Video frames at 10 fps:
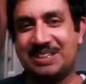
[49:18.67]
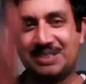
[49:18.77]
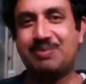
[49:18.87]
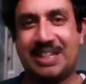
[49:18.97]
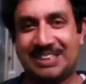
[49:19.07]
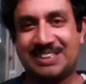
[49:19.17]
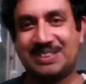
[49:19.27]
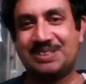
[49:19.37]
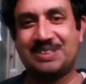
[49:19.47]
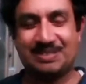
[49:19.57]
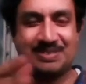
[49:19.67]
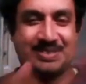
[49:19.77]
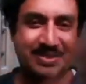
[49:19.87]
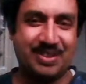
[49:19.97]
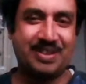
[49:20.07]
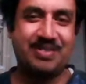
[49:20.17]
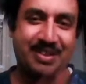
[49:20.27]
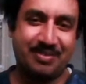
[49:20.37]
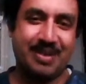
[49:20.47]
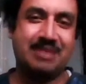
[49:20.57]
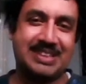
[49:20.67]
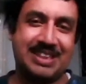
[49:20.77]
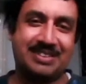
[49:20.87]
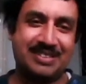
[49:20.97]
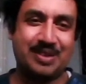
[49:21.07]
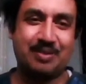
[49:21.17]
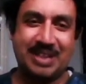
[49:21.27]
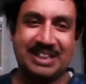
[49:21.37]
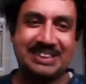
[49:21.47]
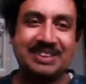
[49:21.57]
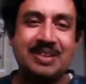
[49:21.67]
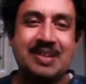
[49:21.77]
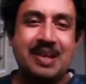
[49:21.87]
space. So different primes are dominating,